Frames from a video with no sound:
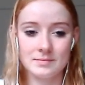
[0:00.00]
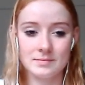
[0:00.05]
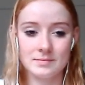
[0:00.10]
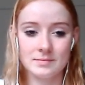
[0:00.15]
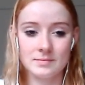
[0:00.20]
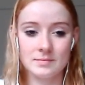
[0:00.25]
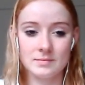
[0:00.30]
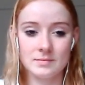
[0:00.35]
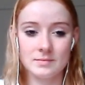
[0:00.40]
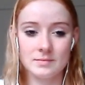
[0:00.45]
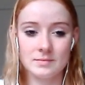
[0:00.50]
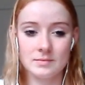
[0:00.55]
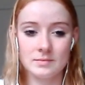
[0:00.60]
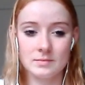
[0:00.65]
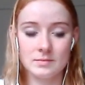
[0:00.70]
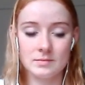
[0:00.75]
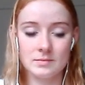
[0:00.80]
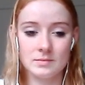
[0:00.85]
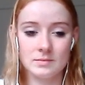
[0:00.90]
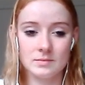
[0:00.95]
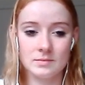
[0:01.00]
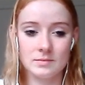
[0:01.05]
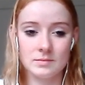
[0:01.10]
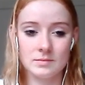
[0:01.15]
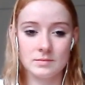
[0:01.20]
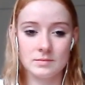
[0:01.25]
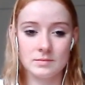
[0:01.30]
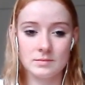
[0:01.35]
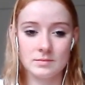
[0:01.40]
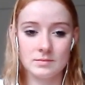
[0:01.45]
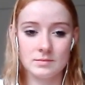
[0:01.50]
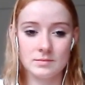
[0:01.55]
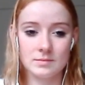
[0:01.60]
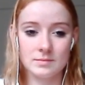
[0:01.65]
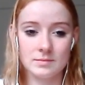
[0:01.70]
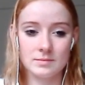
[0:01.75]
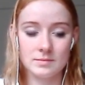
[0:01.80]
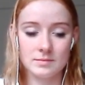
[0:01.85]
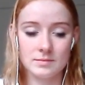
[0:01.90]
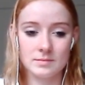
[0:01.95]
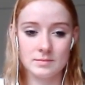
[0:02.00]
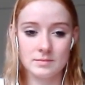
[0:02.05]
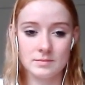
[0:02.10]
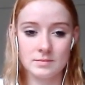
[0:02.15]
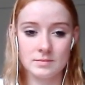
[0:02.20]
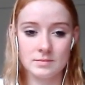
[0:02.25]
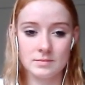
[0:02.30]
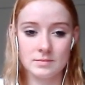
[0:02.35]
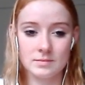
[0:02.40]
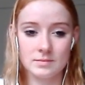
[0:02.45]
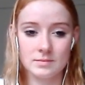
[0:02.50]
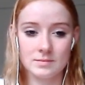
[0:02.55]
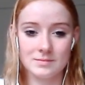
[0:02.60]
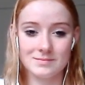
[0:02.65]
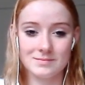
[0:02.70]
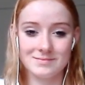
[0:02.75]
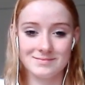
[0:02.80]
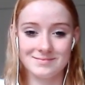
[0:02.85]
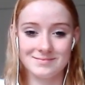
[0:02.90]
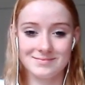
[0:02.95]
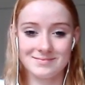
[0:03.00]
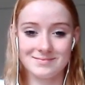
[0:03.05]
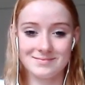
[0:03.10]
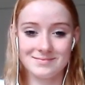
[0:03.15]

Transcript: This person isn't speaking.